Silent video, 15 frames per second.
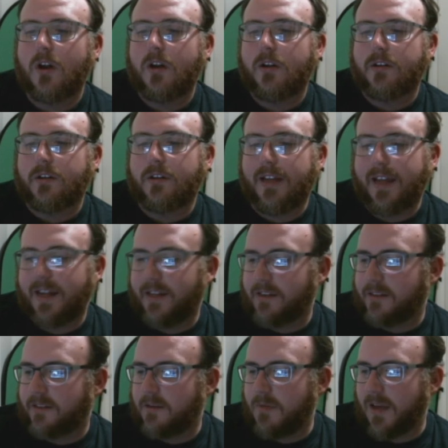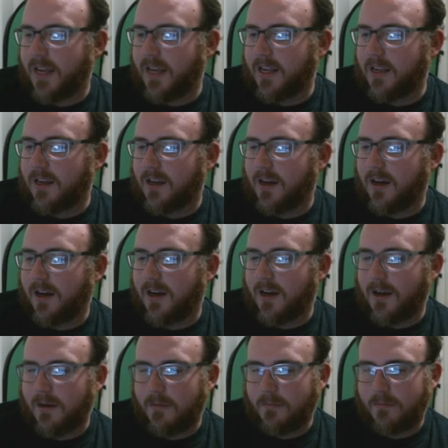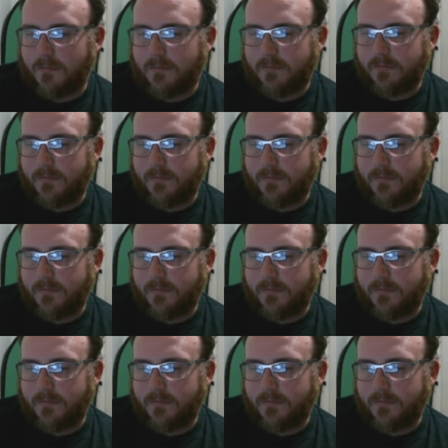You need to be, on